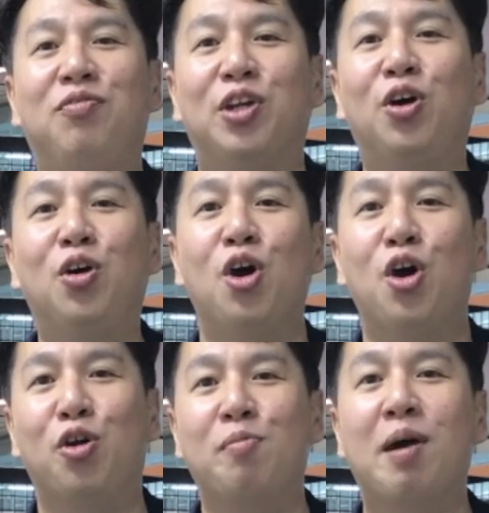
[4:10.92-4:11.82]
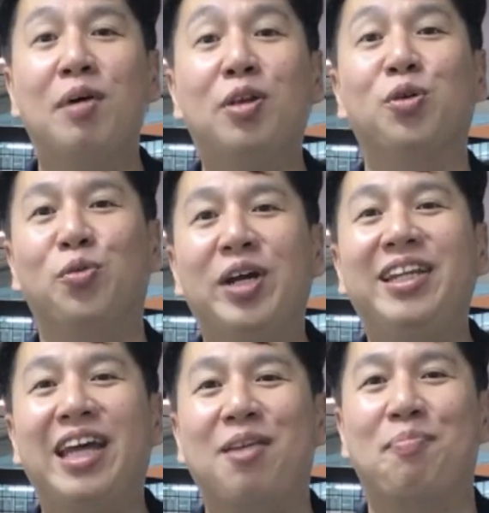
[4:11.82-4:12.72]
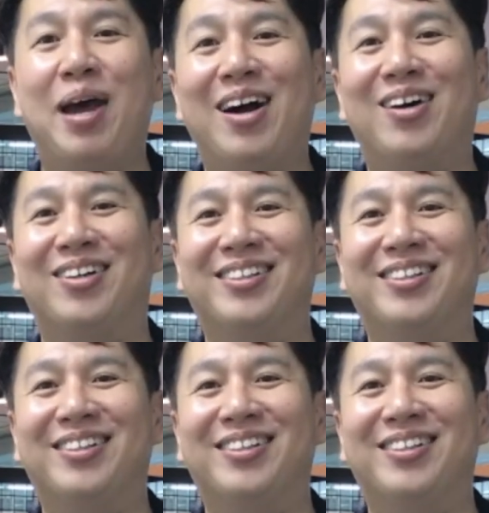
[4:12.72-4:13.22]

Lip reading: video, remember to ring that bell.